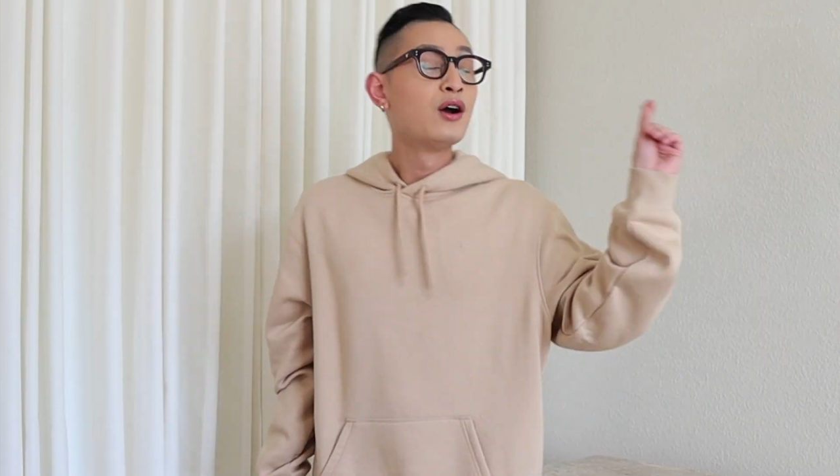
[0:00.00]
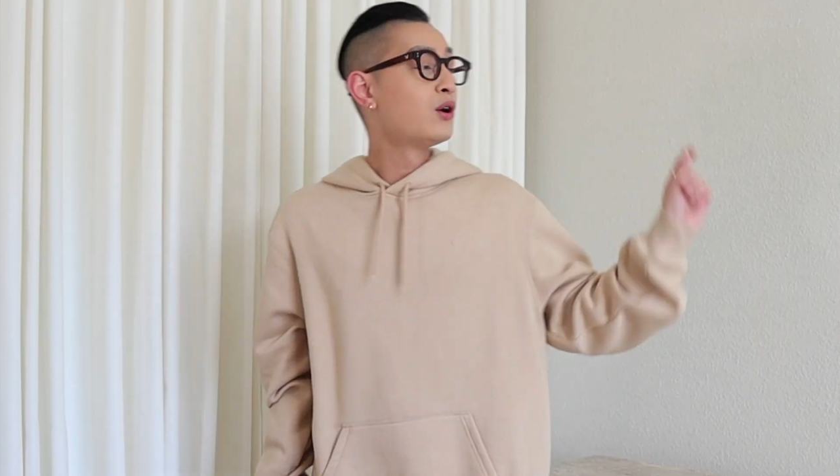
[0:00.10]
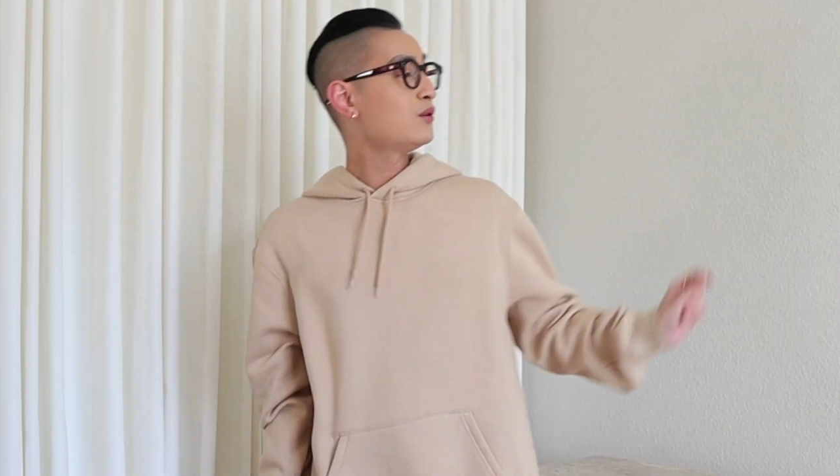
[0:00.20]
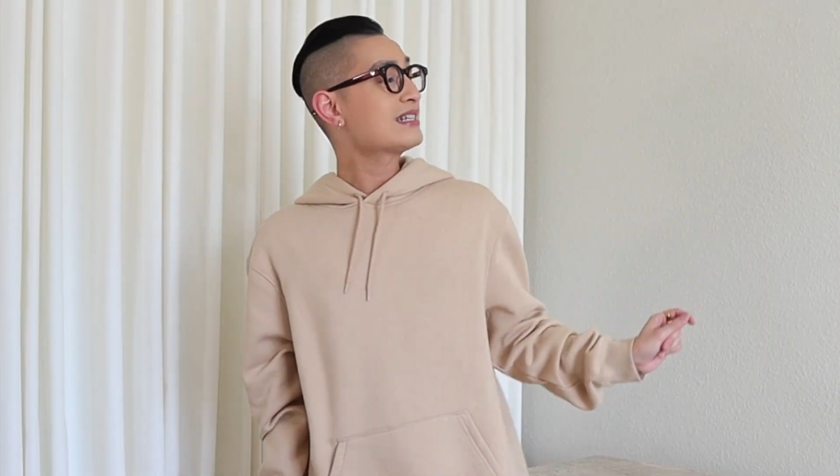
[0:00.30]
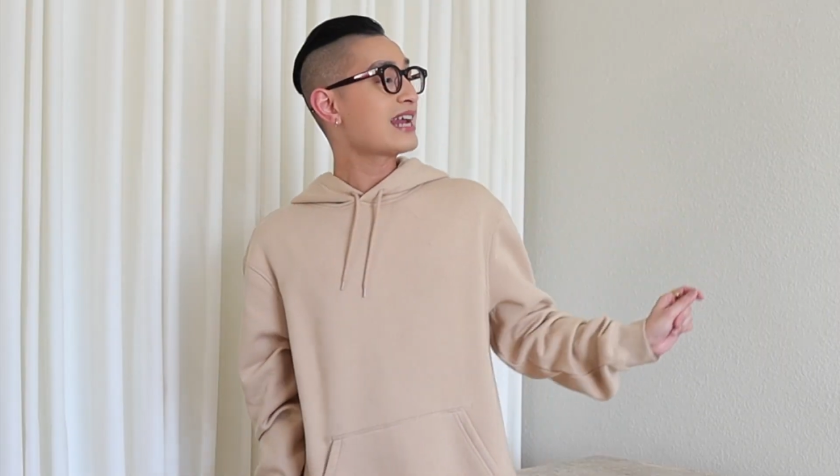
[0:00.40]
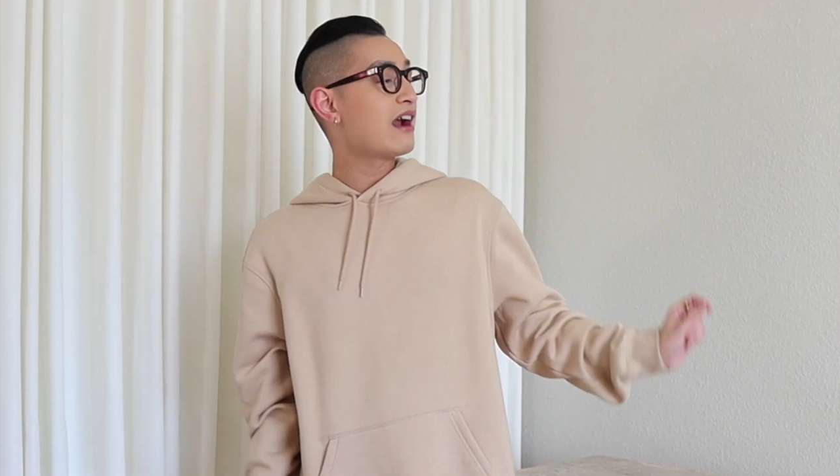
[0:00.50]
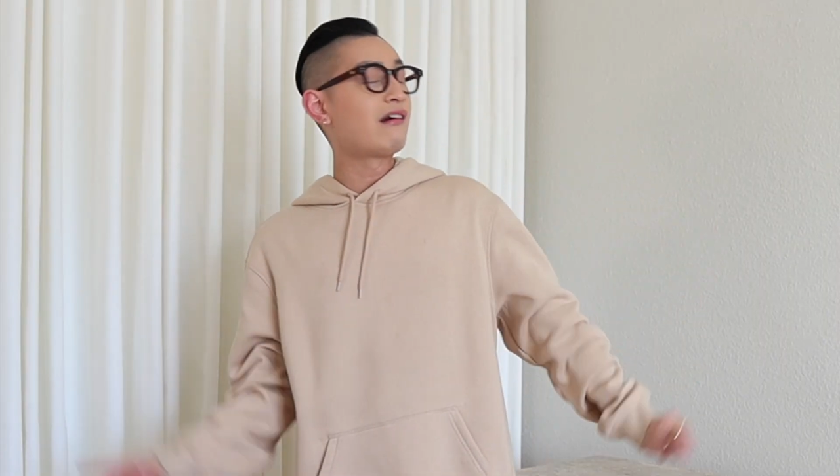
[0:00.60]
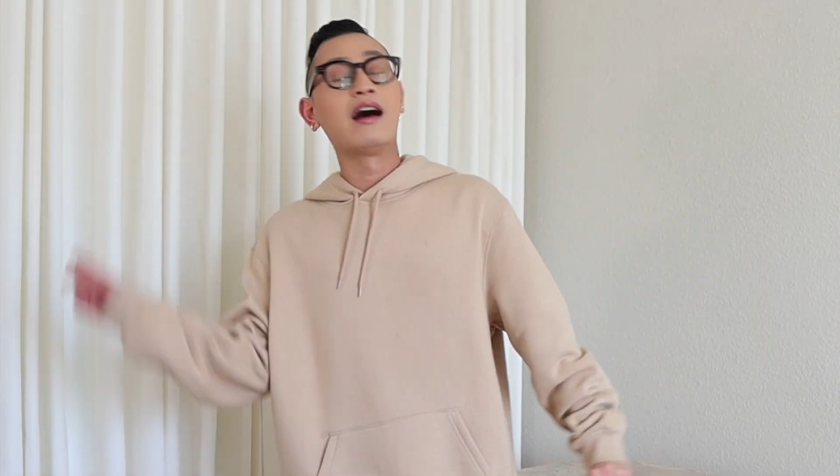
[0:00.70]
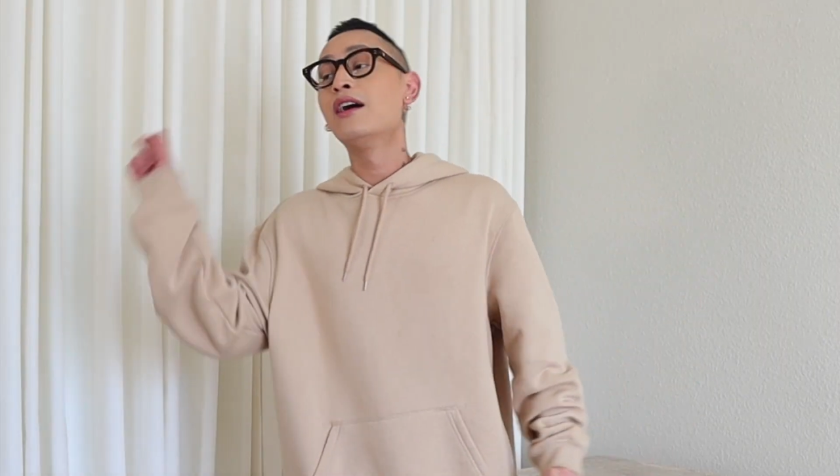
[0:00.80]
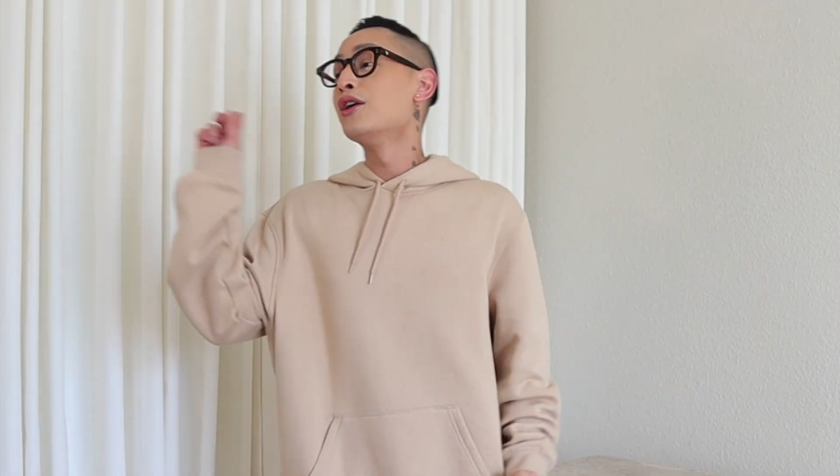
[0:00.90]
Who's
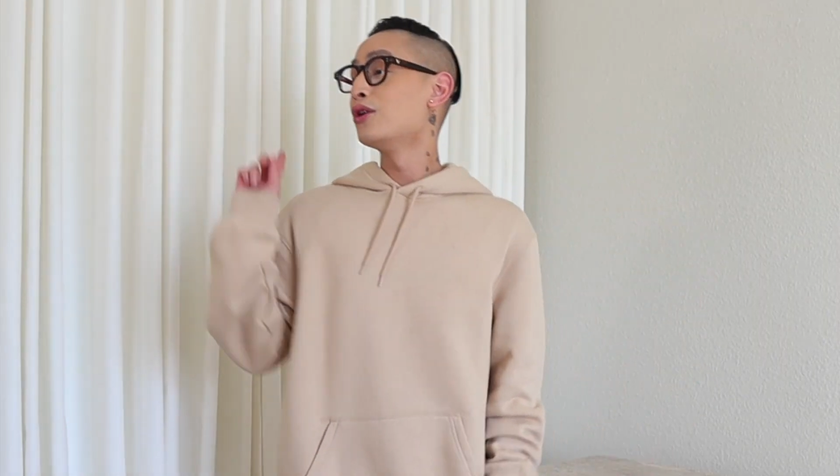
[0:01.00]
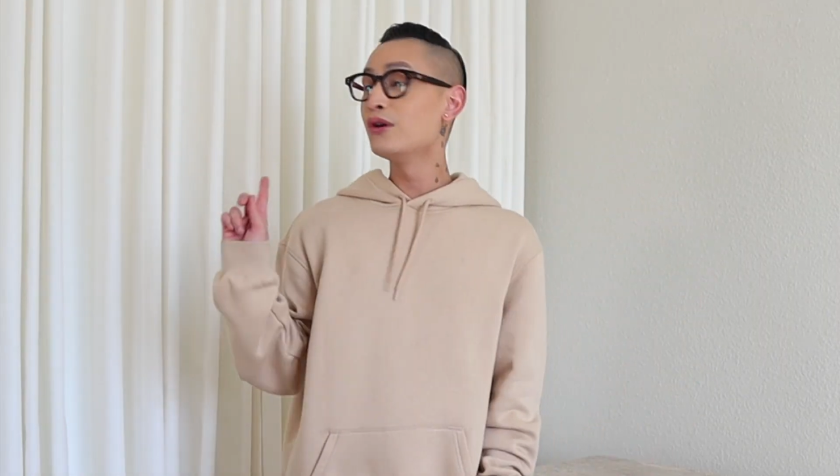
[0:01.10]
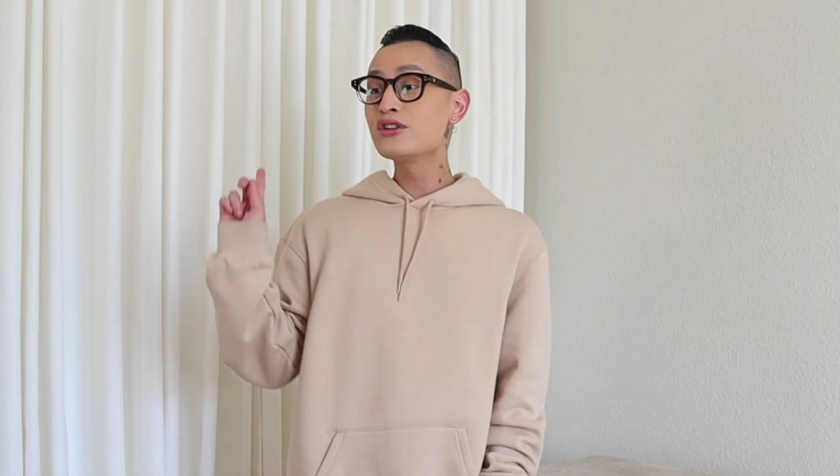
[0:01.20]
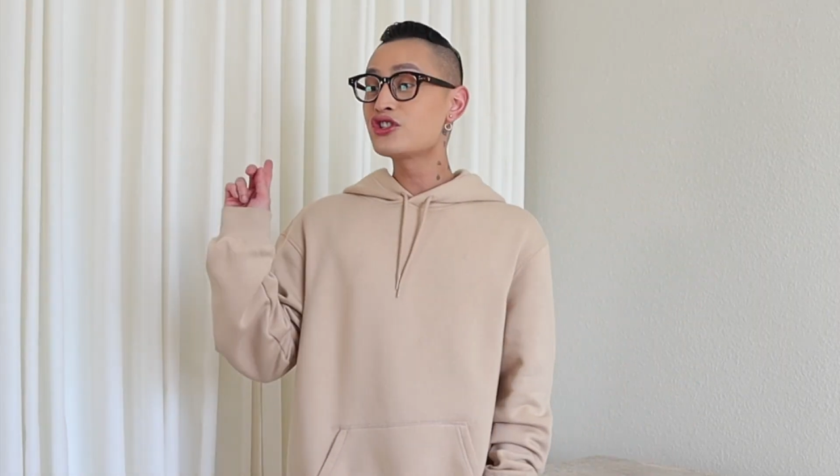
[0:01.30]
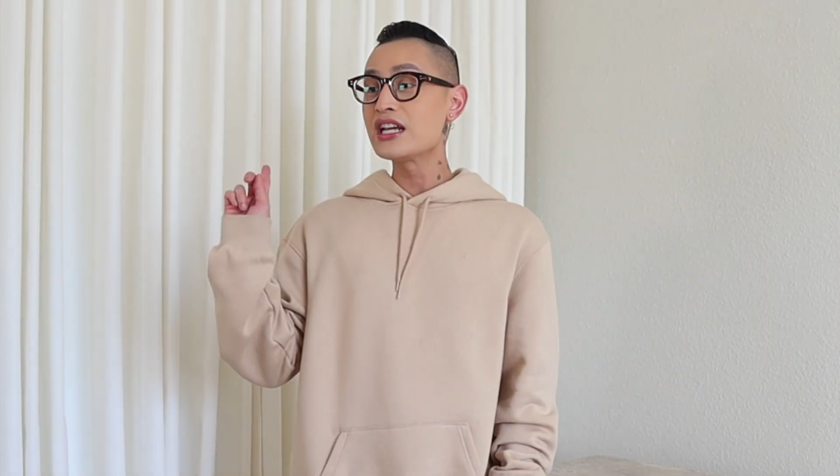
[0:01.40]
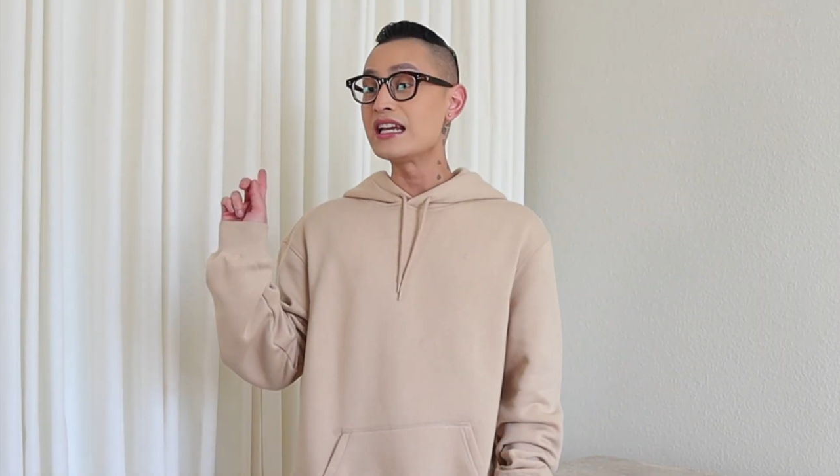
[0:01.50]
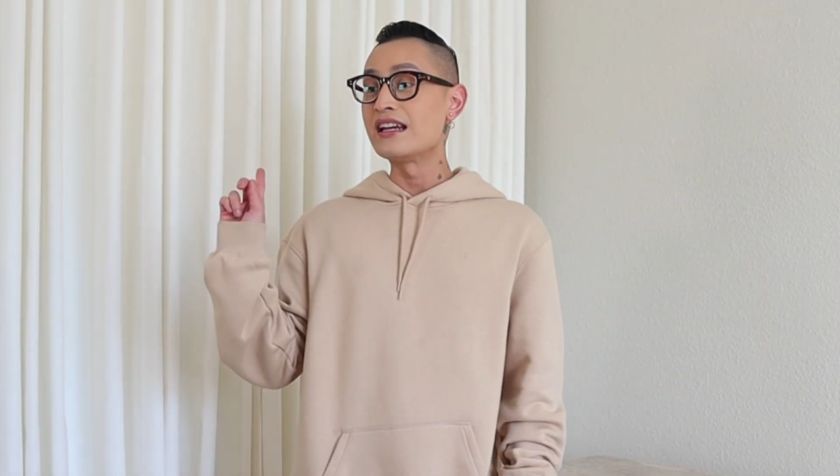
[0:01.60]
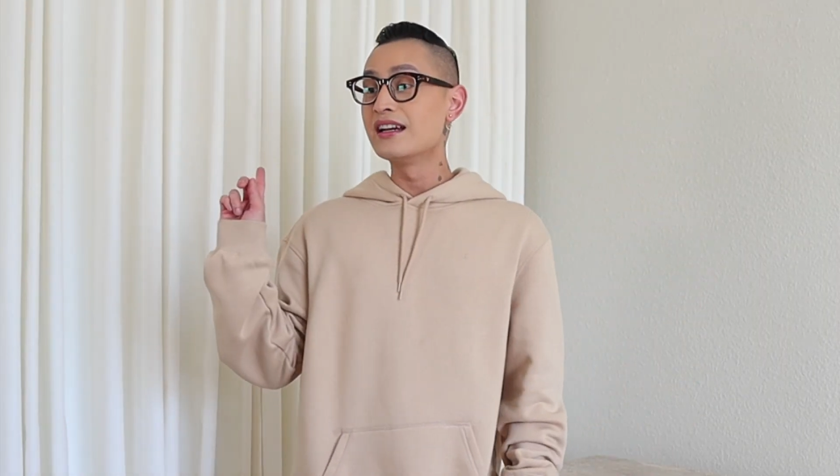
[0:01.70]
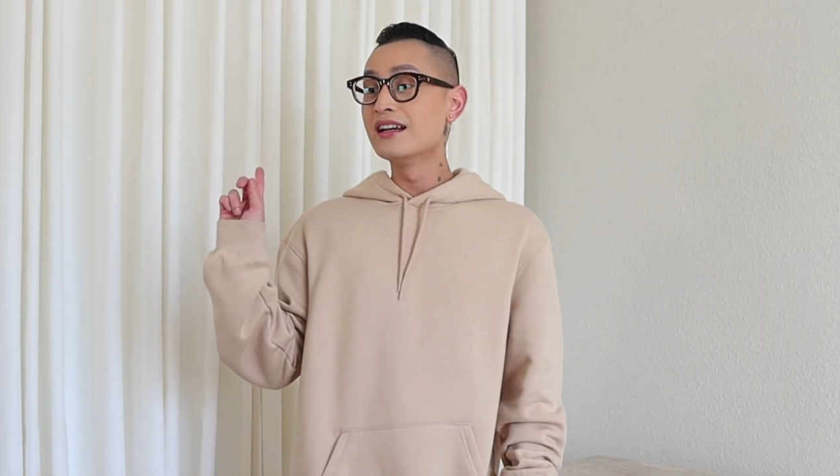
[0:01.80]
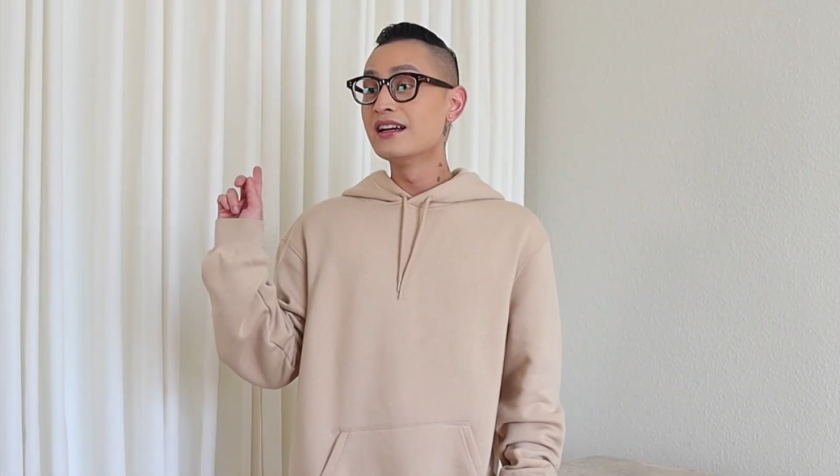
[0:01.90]
Sarah? Who's
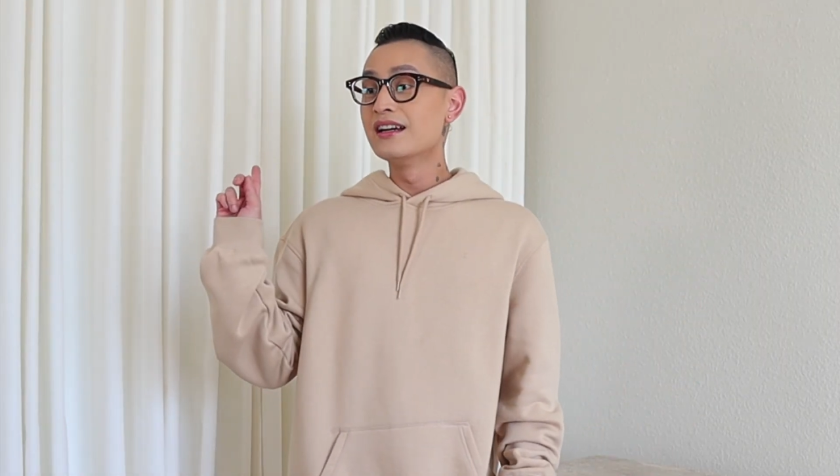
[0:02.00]
she?